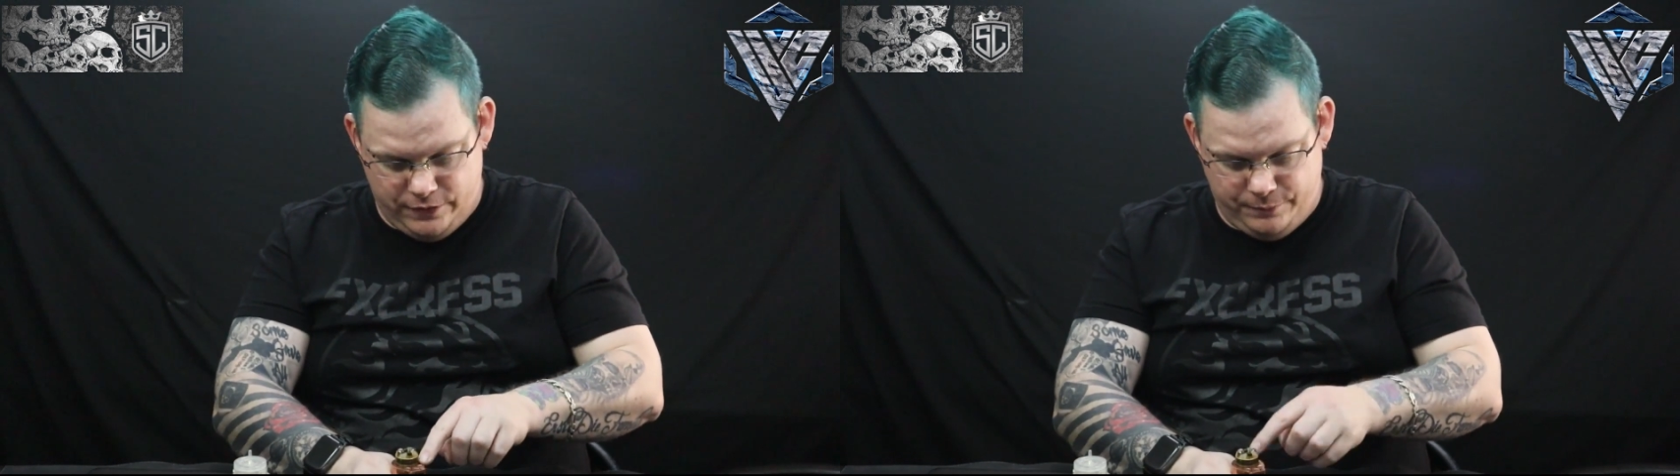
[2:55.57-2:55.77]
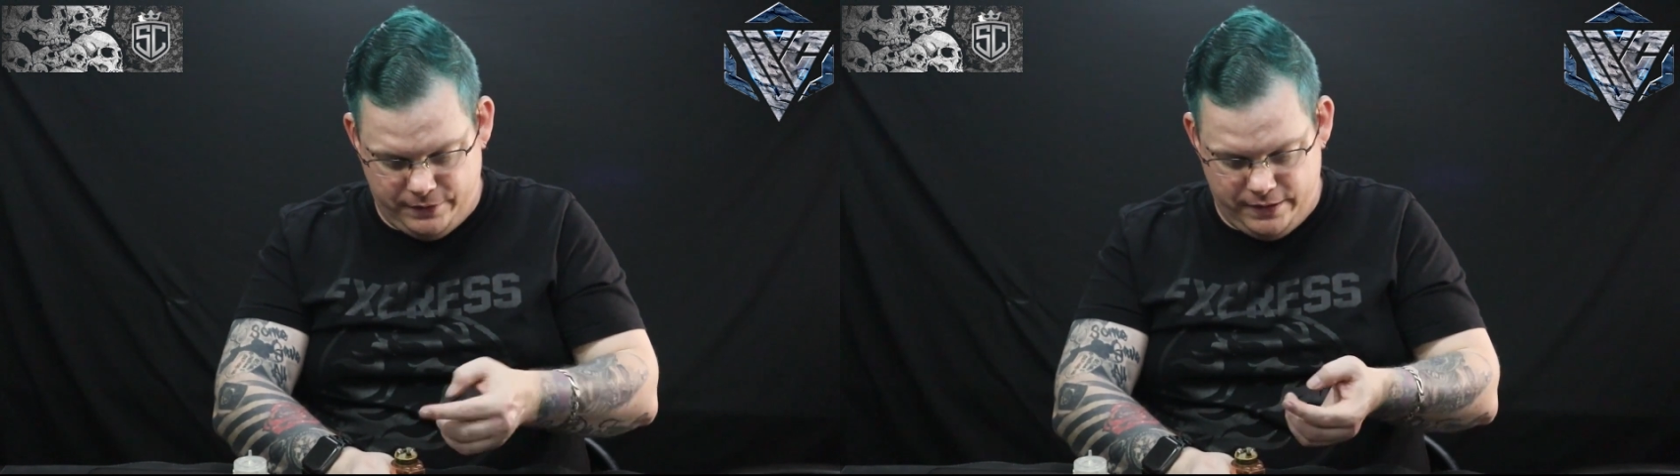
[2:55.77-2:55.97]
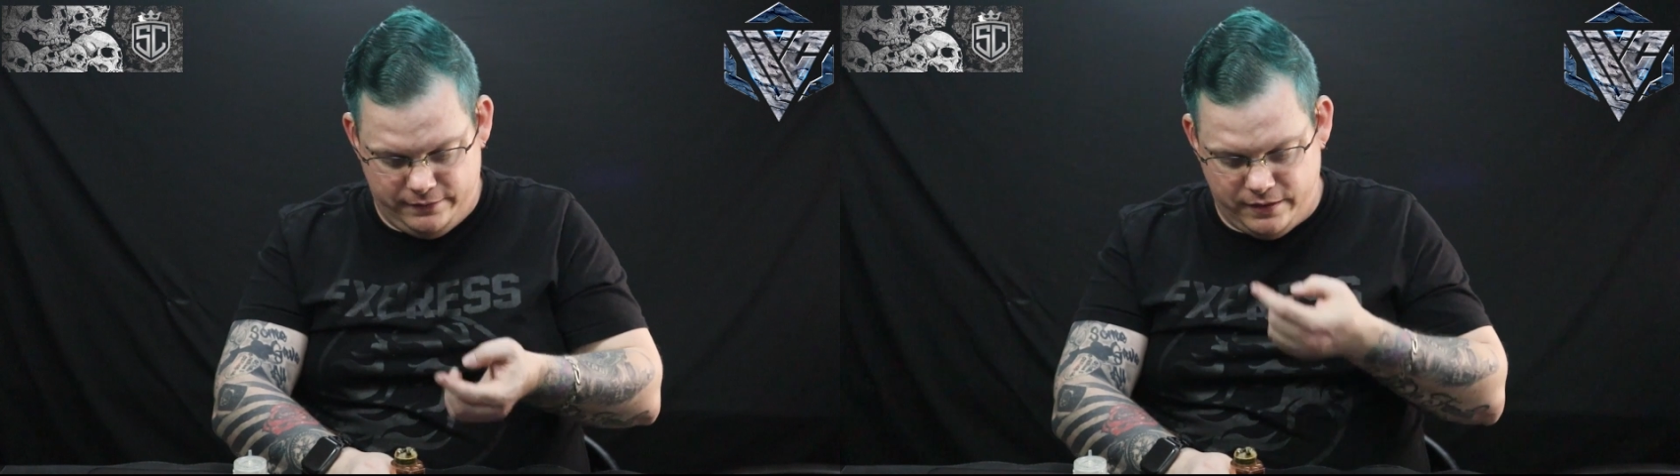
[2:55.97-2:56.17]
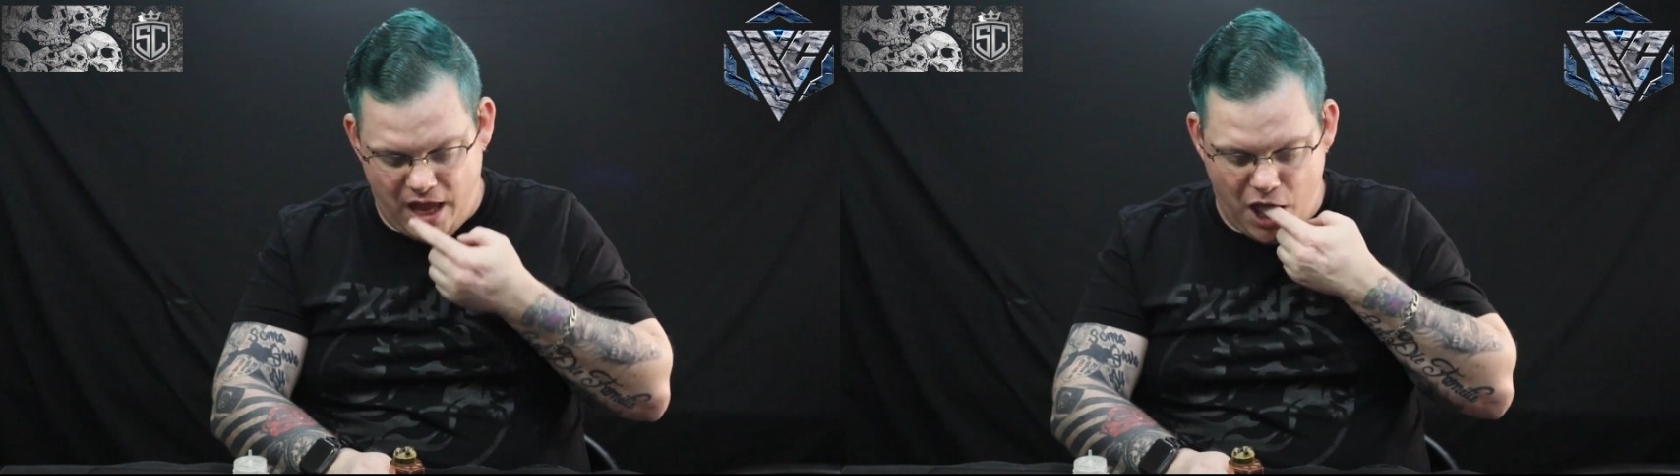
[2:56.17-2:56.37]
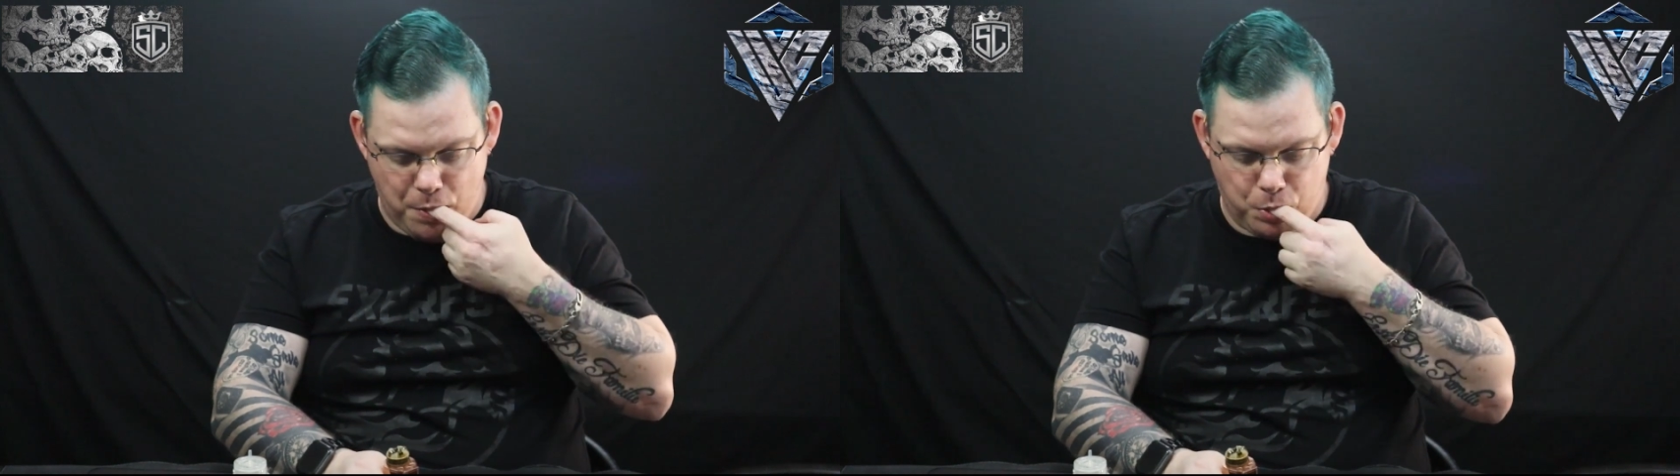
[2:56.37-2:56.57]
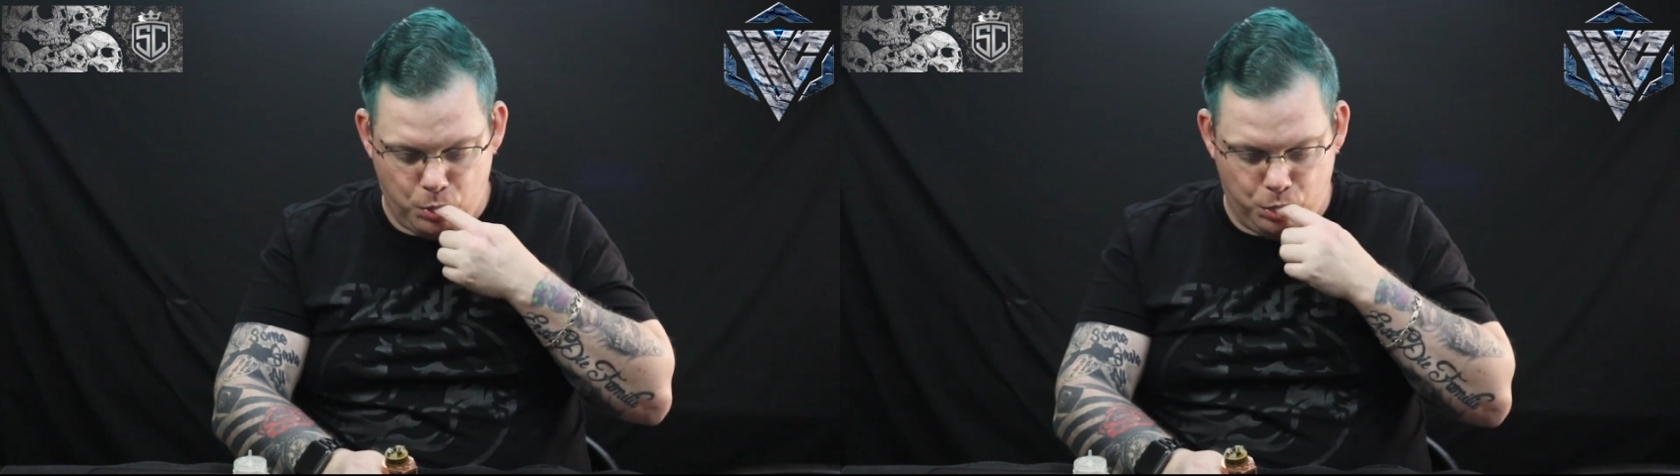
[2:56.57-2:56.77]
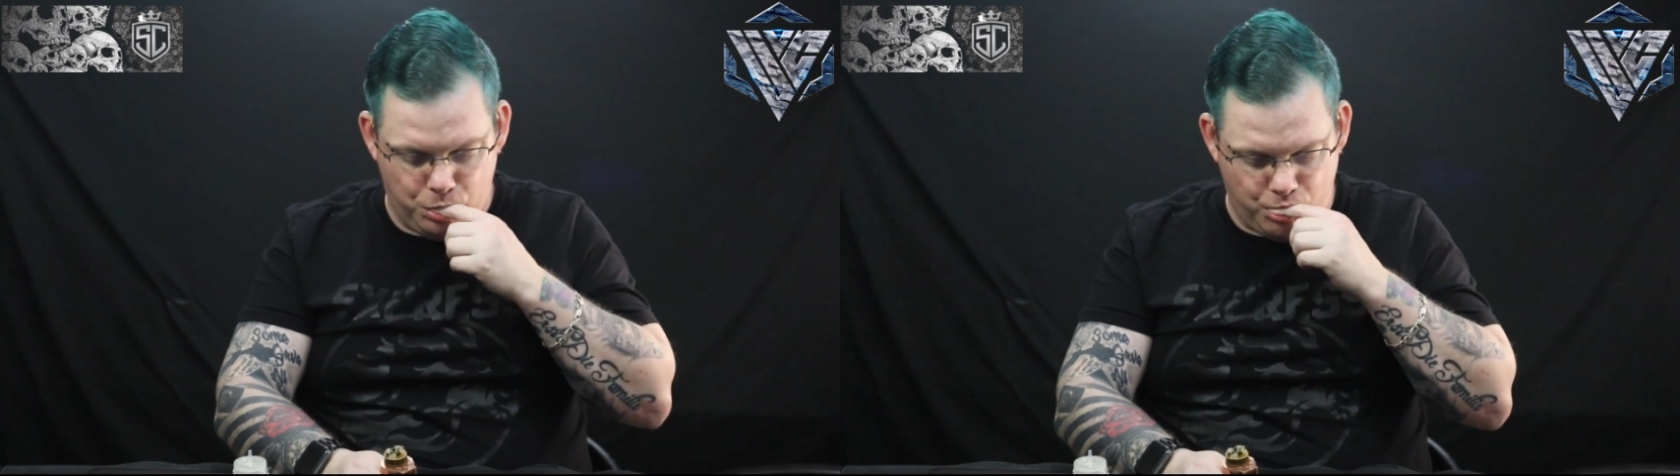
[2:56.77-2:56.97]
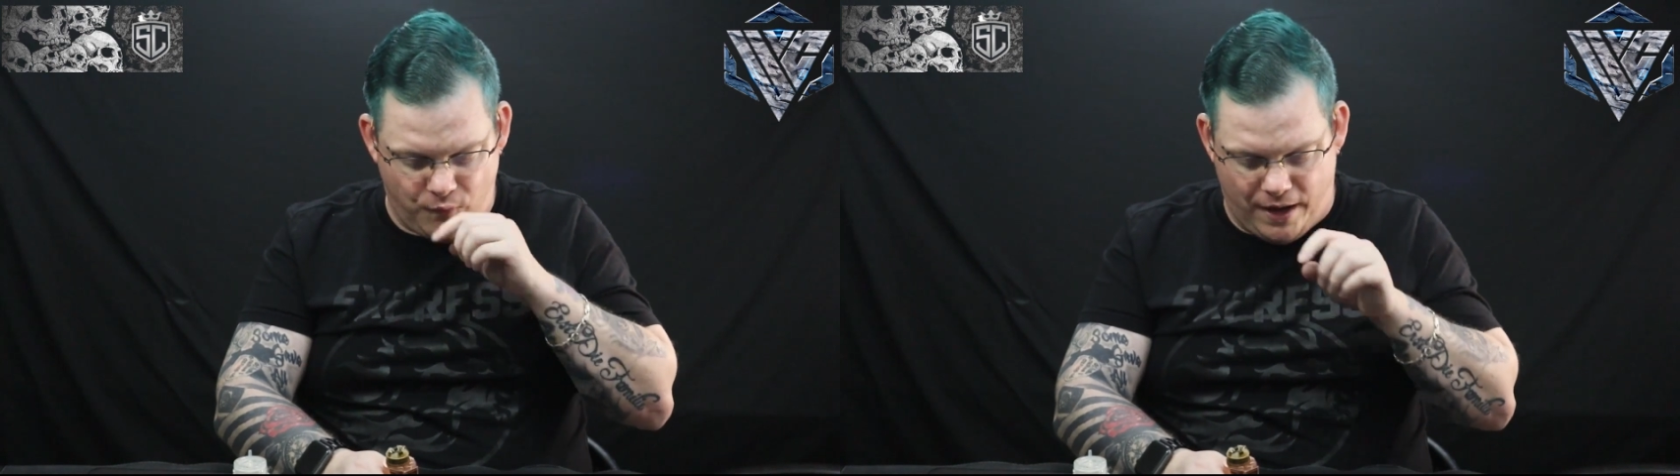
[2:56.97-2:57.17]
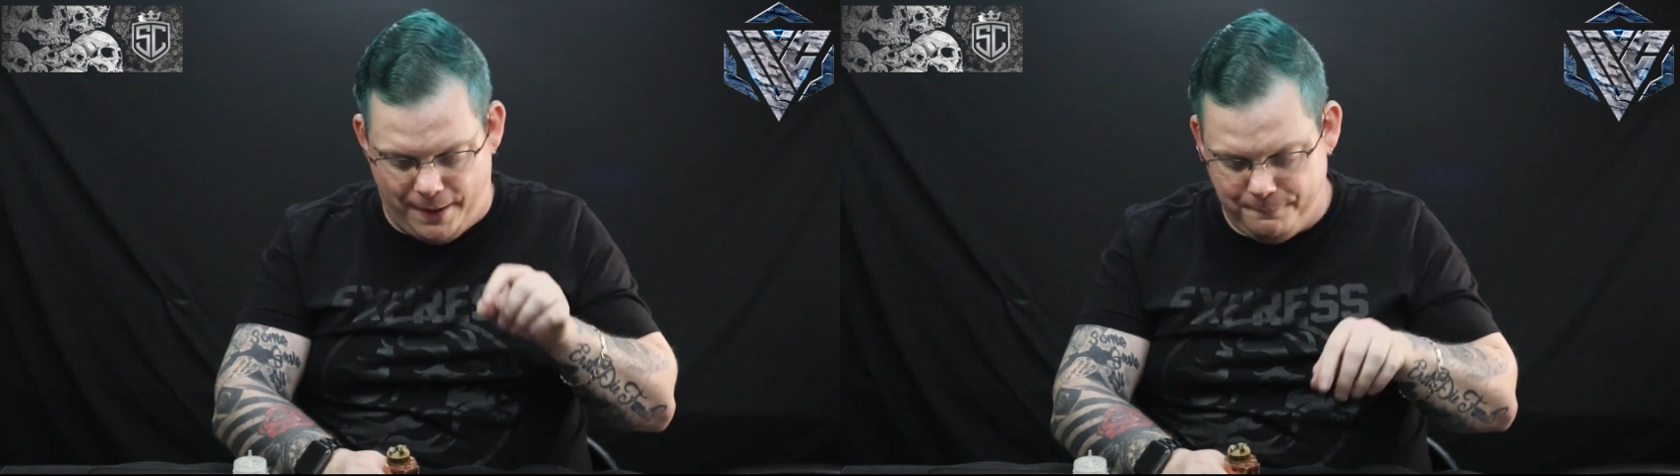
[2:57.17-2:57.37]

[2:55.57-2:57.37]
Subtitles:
the place. Mwah.